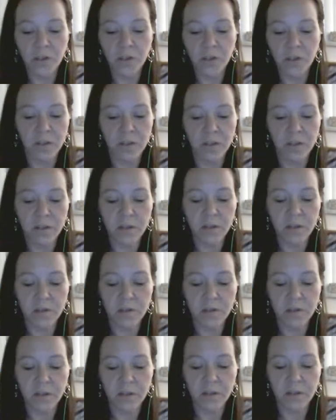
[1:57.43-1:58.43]
is,
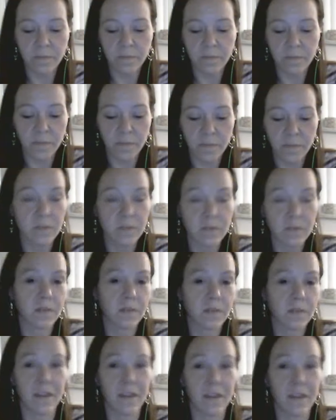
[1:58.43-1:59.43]
does
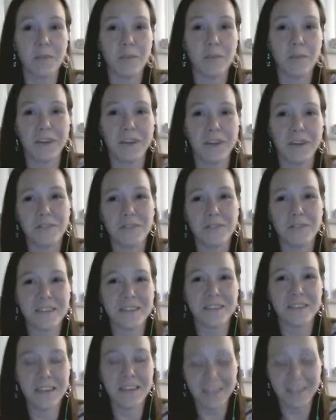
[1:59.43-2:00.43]
anyone have a
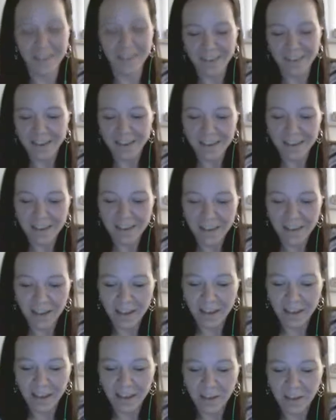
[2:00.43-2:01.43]
teen?
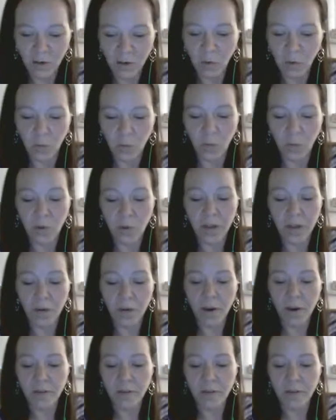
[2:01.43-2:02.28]
And were they raised